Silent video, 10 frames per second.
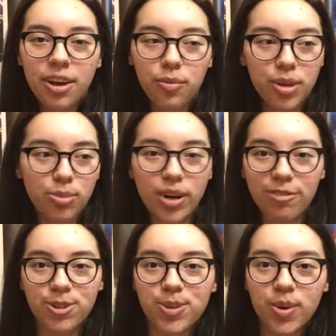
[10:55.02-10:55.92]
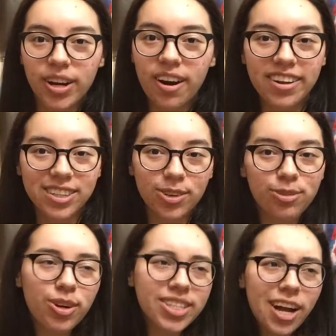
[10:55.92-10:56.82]
with whatever's going on. So of
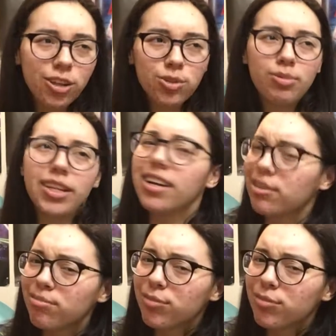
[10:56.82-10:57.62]
course Talos would be like,